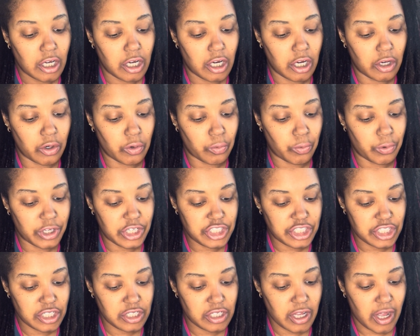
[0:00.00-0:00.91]
a
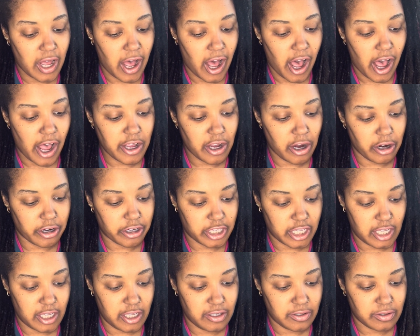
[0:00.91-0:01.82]
rigid
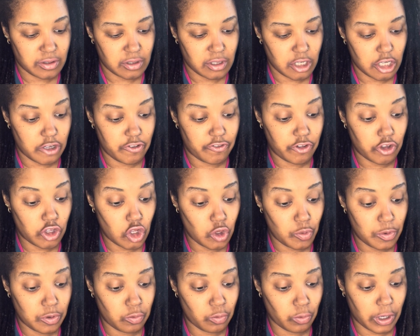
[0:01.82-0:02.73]
hierarchy of
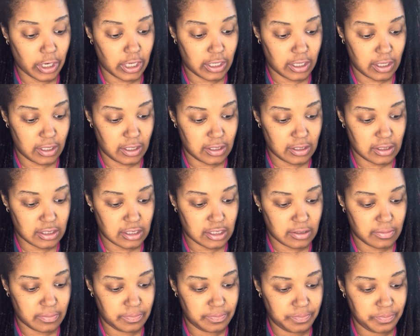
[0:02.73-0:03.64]
human rankings.
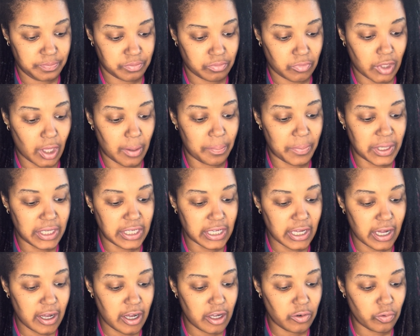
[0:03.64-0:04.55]

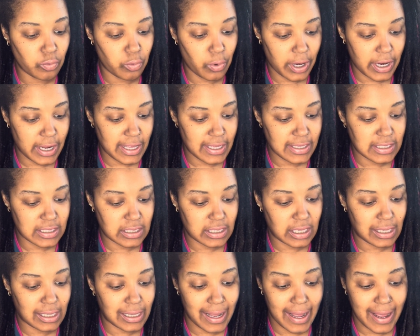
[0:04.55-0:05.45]
Beyond race,
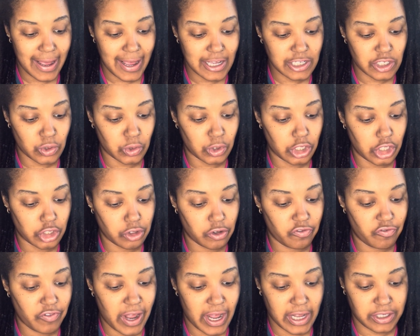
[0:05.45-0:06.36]
class, or other
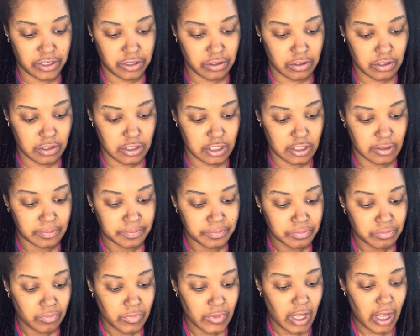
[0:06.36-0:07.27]
factors,
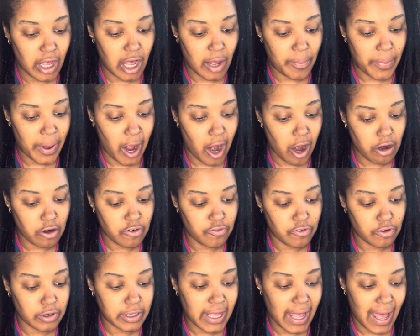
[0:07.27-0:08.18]
a
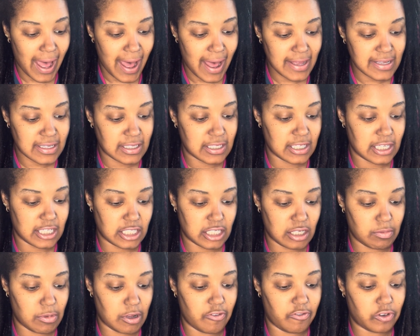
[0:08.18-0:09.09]
powerful caste
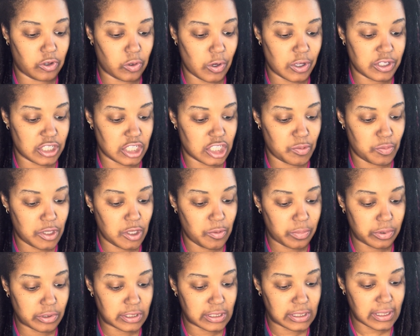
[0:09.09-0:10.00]
system influences
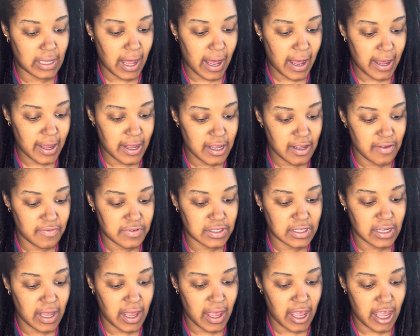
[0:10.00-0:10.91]
people's
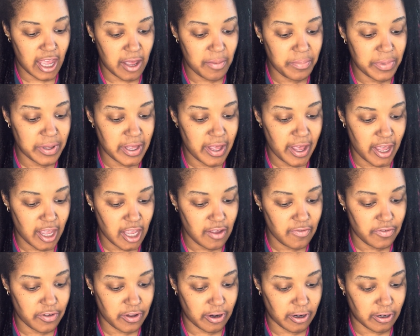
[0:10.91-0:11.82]
lives and
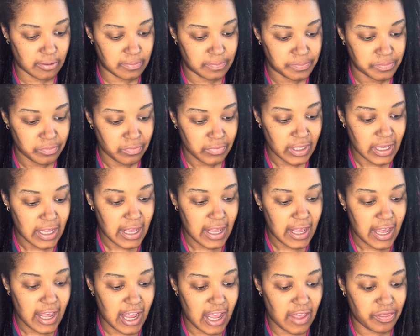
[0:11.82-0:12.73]
behavior
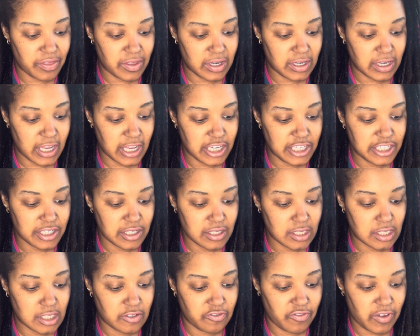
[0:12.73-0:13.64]
and the
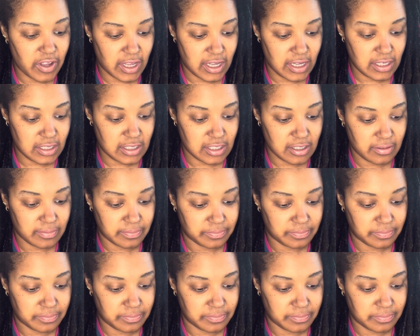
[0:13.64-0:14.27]
nation's fate.